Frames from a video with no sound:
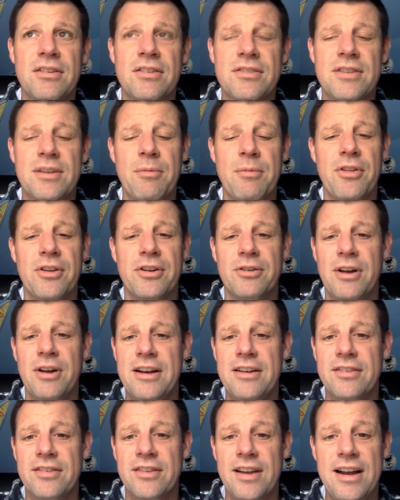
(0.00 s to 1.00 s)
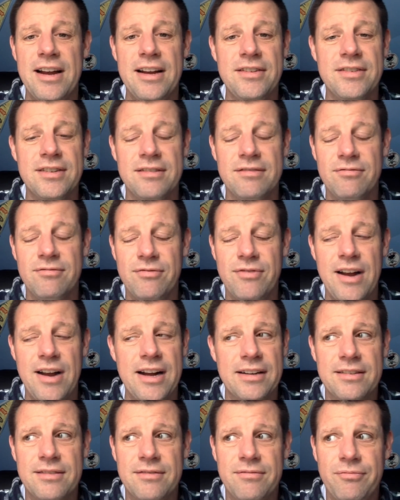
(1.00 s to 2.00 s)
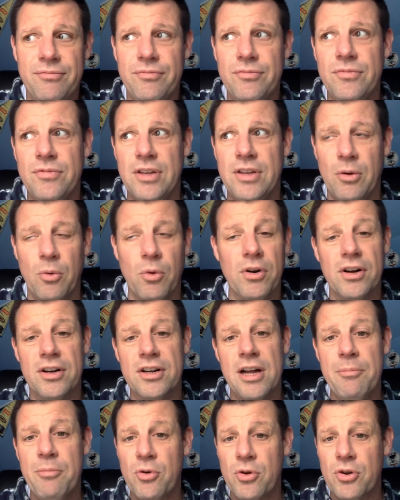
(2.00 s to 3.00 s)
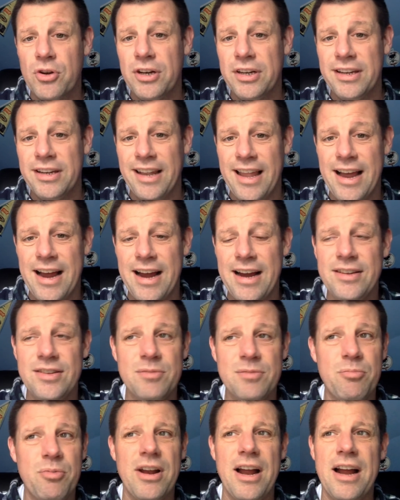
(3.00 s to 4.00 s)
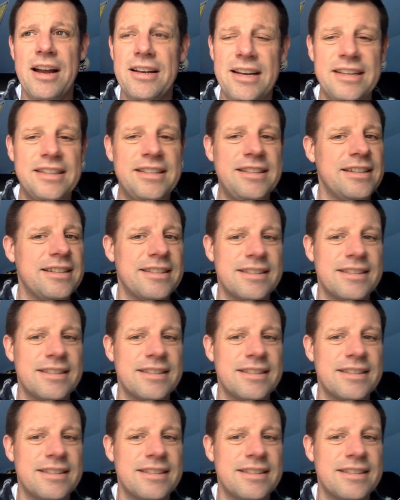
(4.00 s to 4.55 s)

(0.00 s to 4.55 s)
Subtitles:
some of the greatest lines. In fact, there were a couple good lines, but it